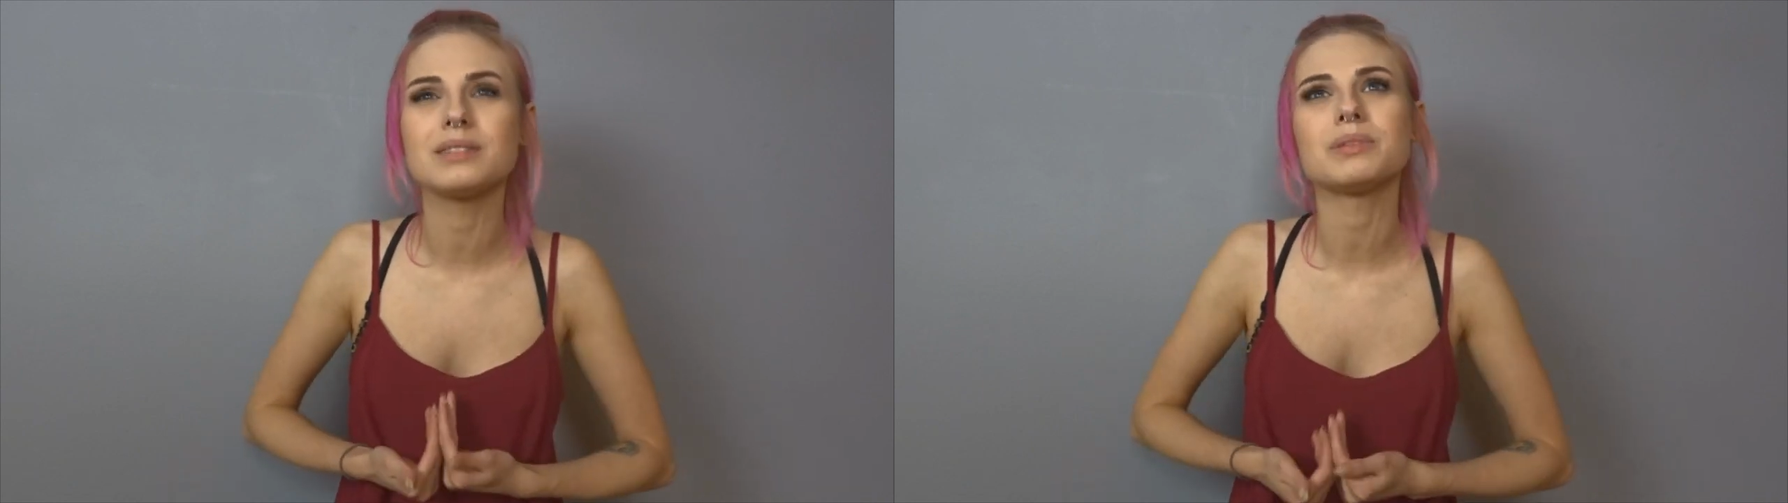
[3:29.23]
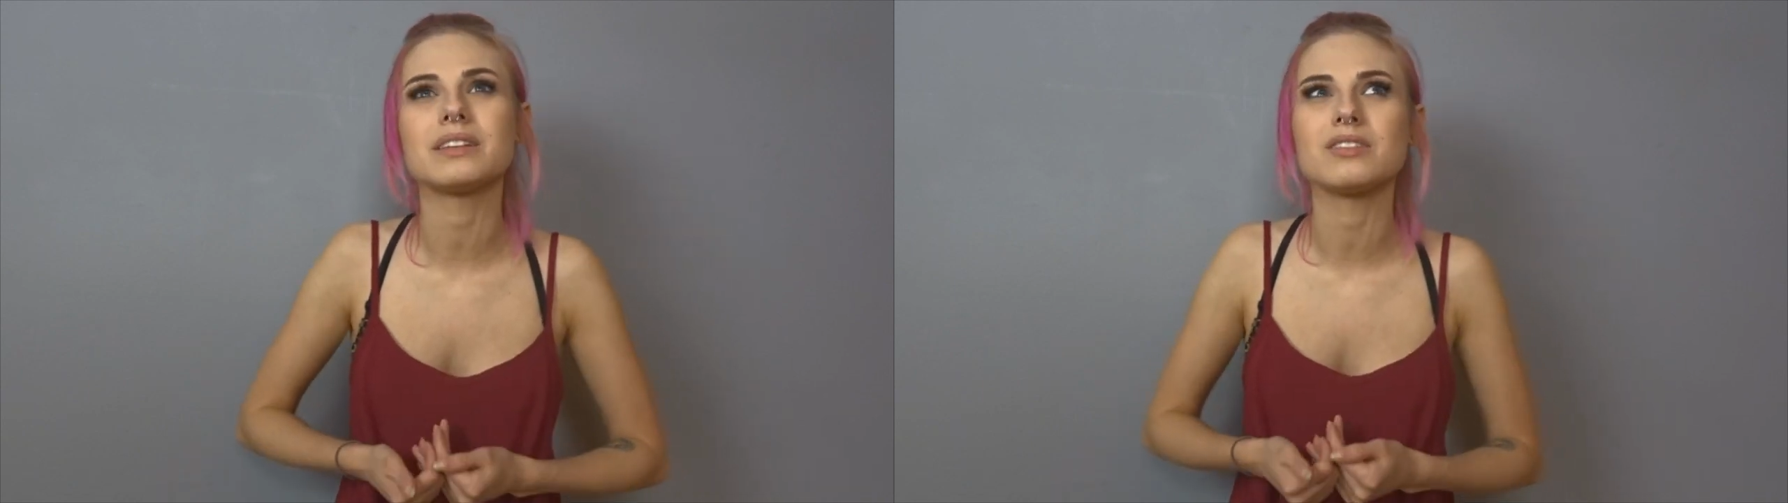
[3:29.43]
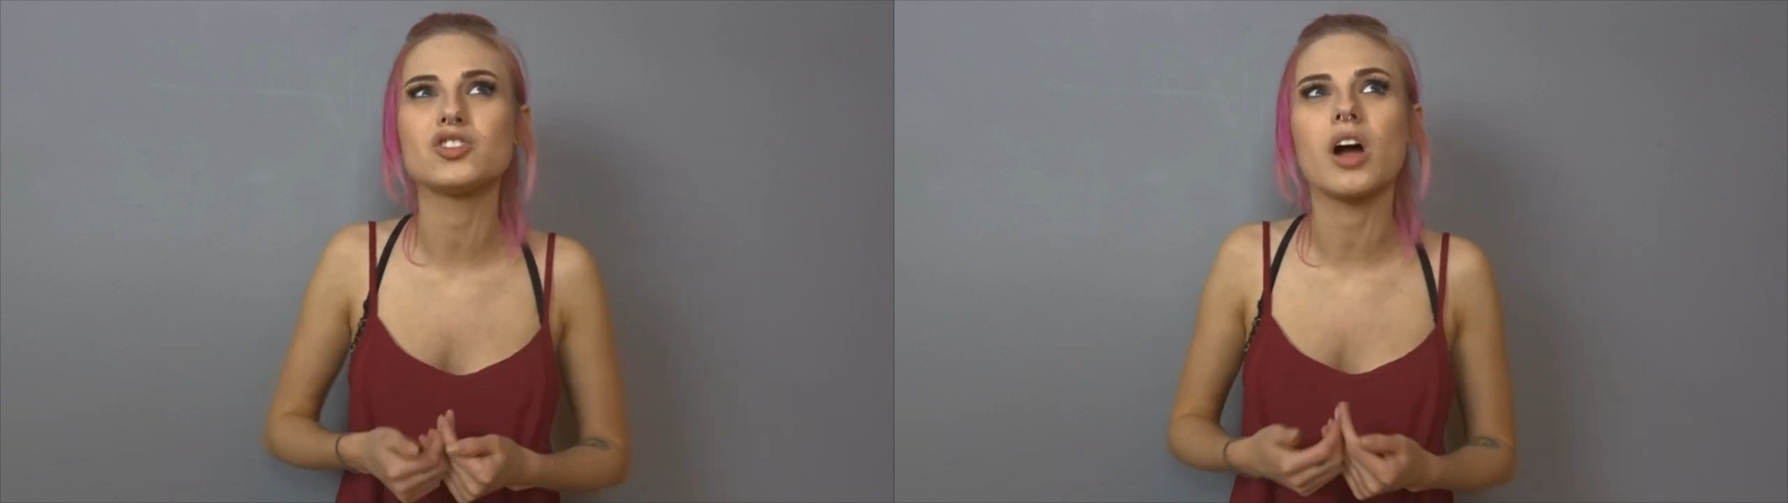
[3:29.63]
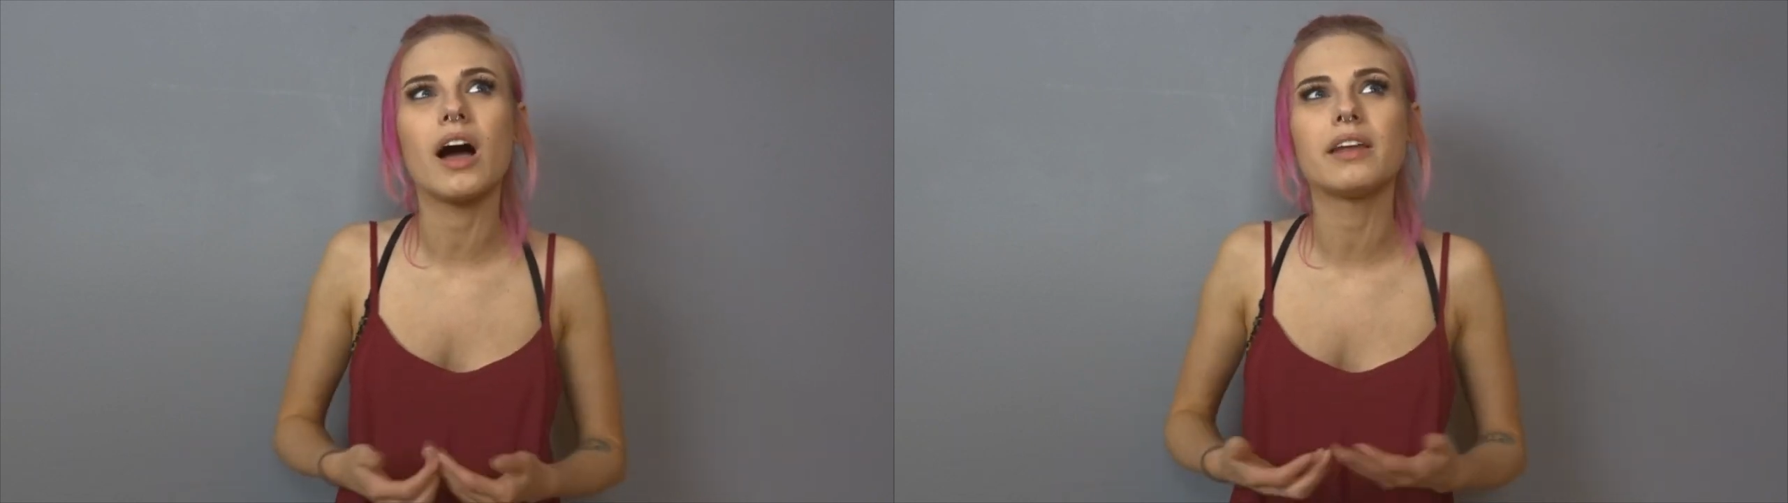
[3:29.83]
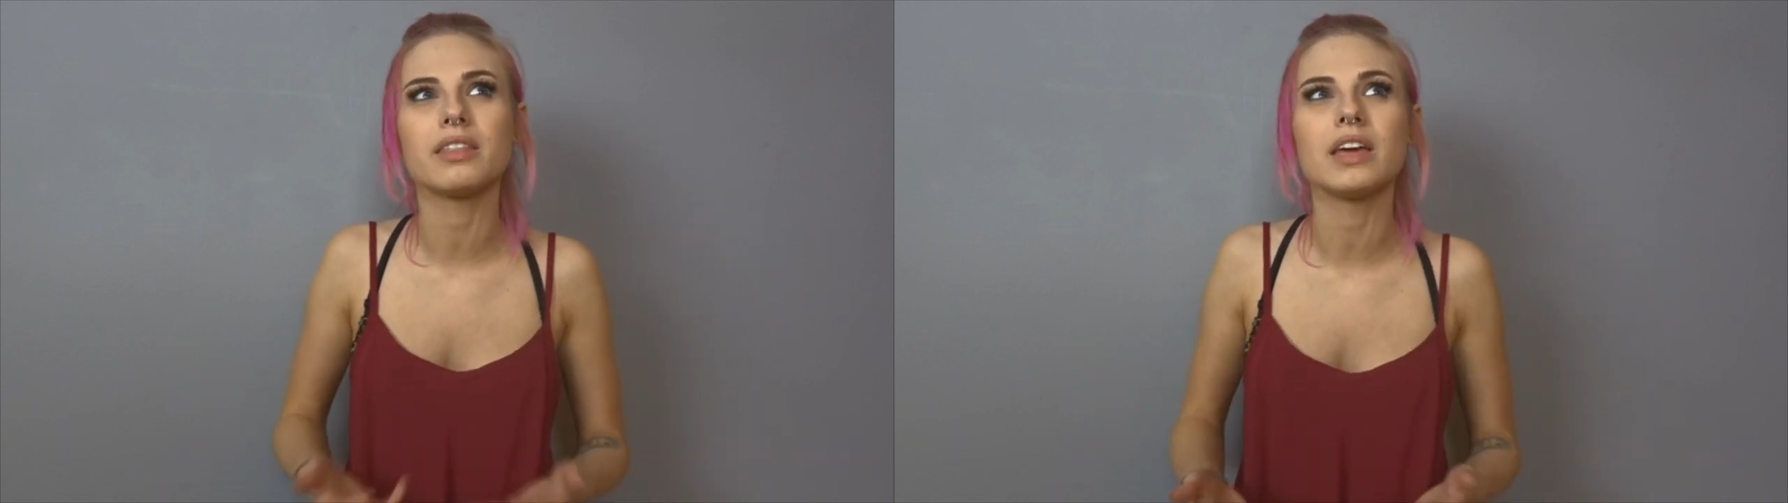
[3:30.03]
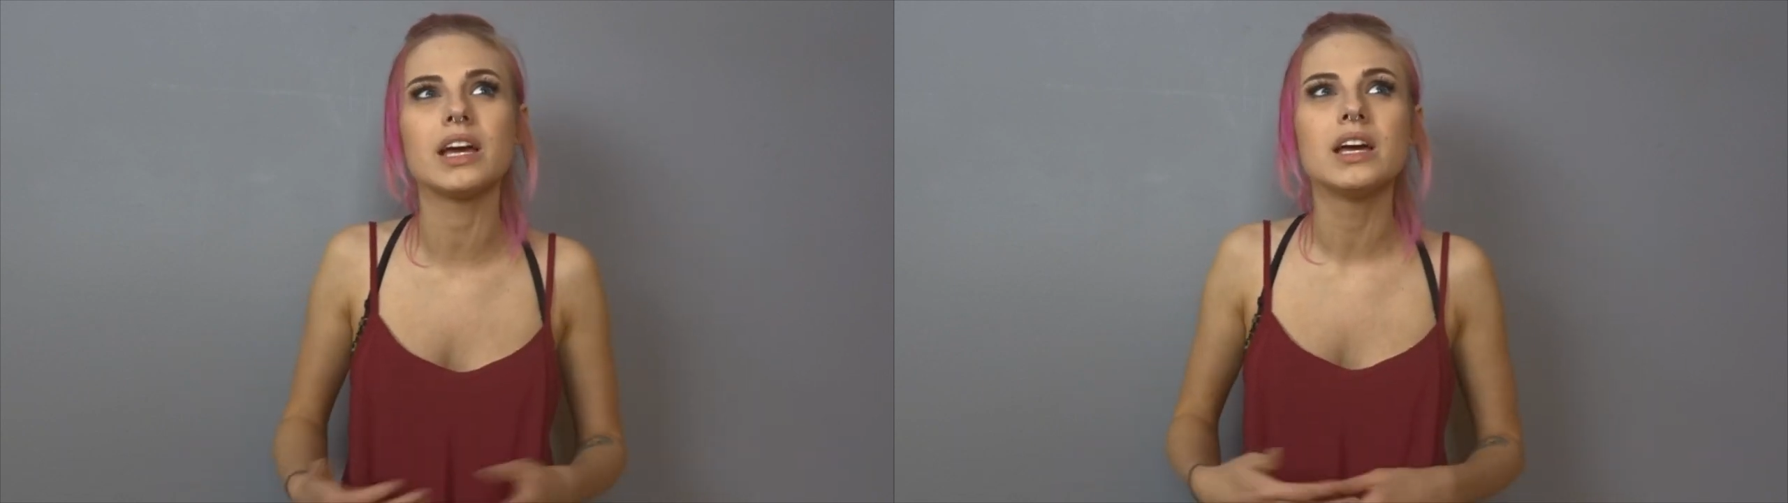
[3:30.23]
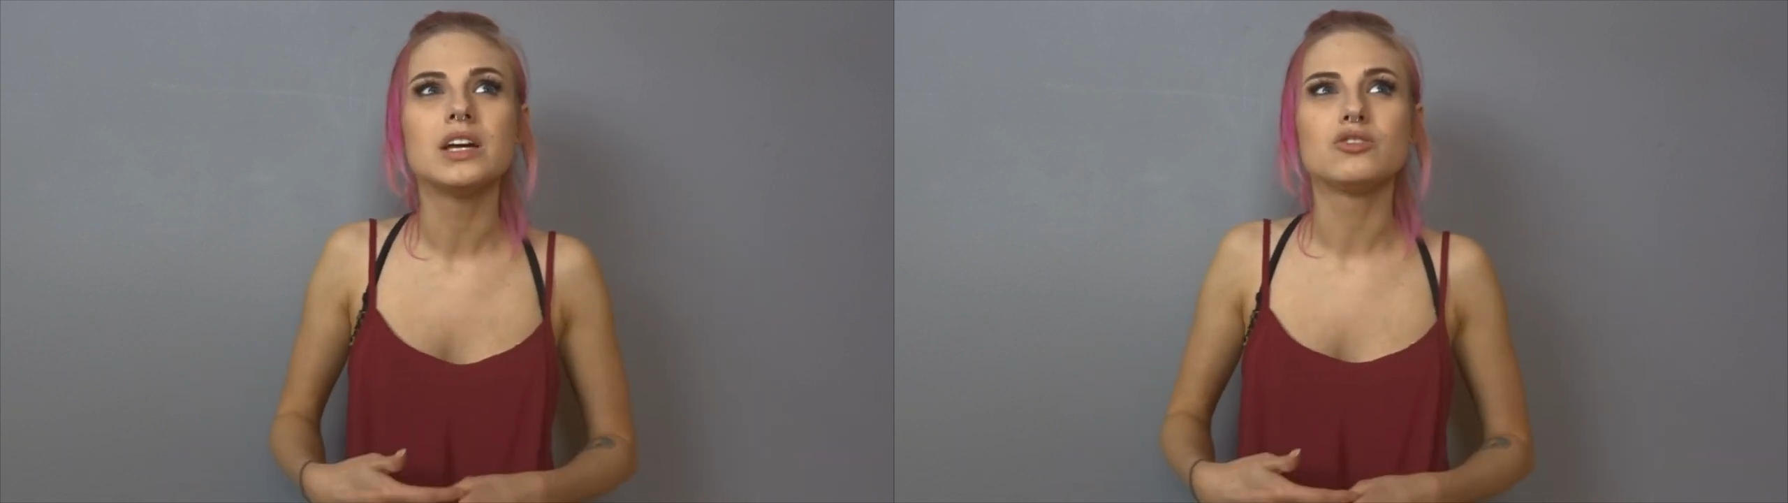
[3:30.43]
seems like such an odd thing